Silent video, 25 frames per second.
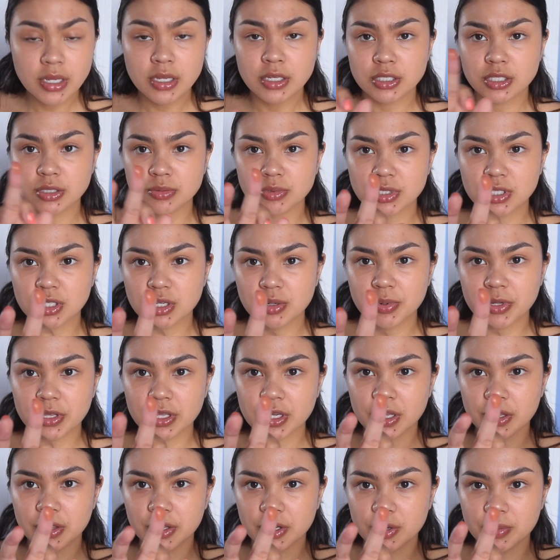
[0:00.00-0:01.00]
So I'm just gonna put
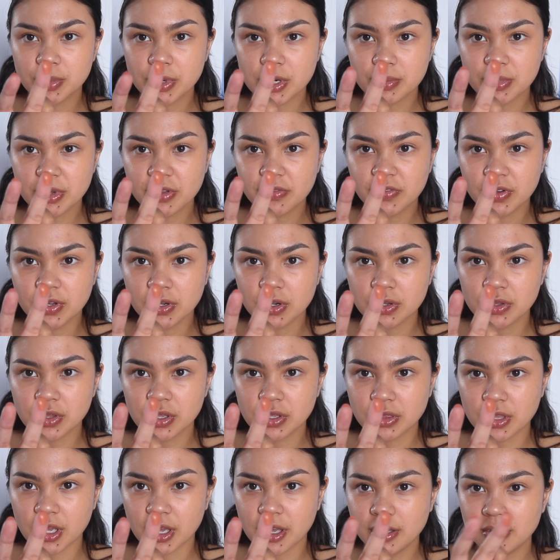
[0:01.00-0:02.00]
like a little bit on my finger
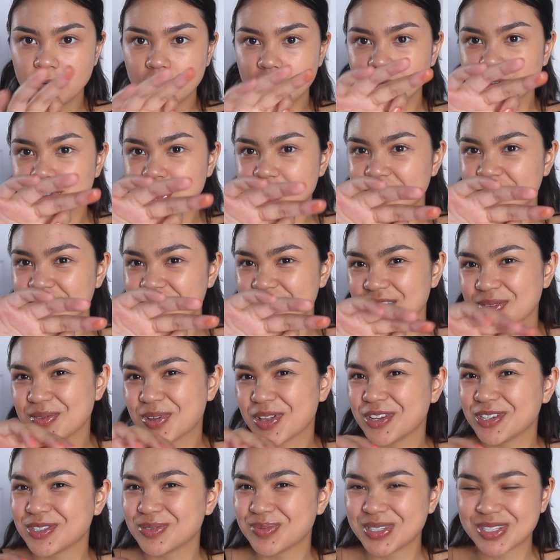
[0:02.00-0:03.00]
like that. Oh, it's like the same
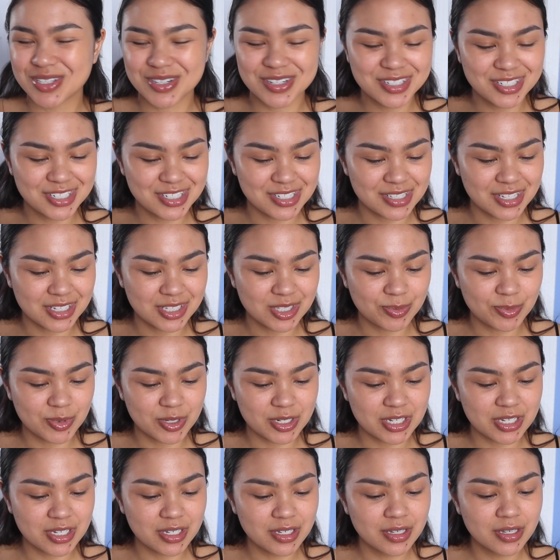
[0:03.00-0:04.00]
color as my scrunchie. That's
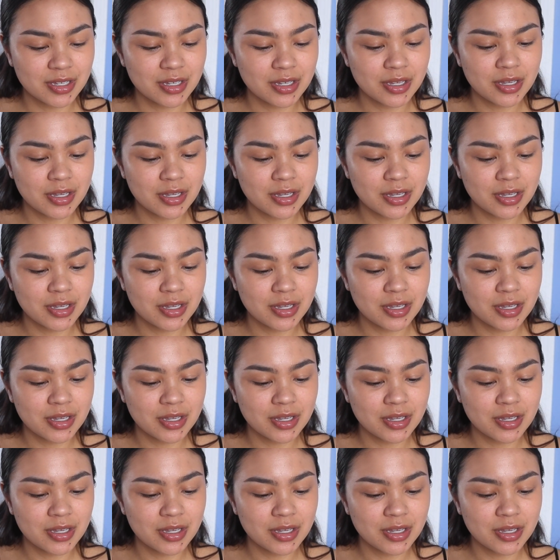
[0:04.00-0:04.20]
pretty.